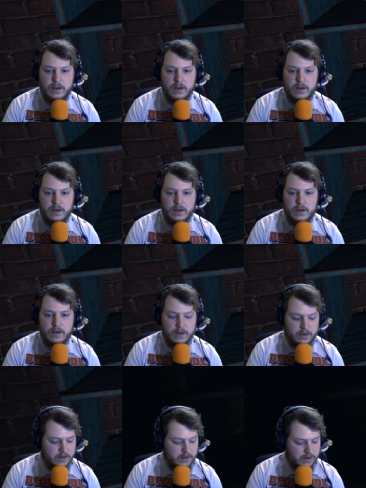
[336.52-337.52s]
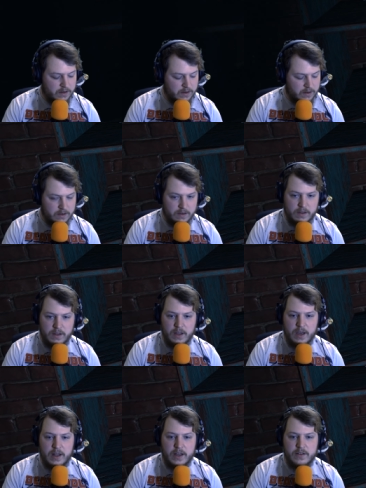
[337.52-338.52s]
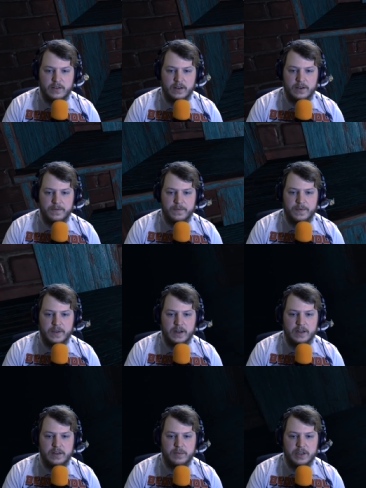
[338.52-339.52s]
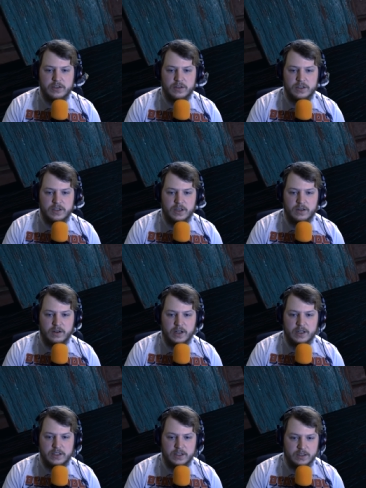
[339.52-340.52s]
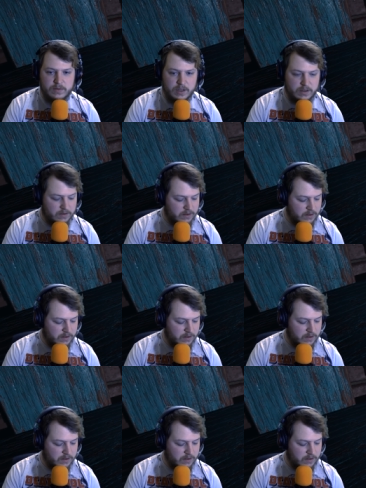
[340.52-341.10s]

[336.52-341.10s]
think it's F. Yeah, that's it. I need to make sure it's turned on actually as well. Did you turn